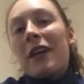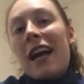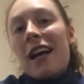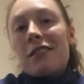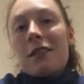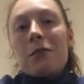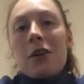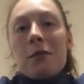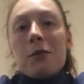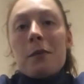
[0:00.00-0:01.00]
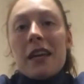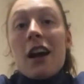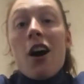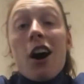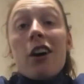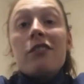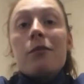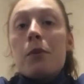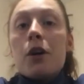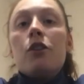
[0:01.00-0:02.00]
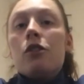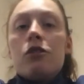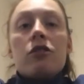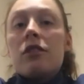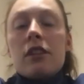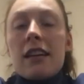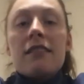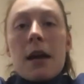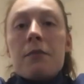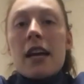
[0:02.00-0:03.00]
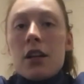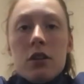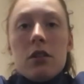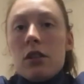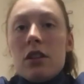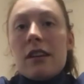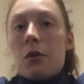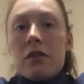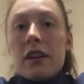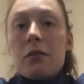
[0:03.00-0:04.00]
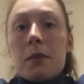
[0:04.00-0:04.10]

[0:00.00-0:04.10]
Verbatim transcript: it can sometimes be hard, but you just accept it and you, you deal with it as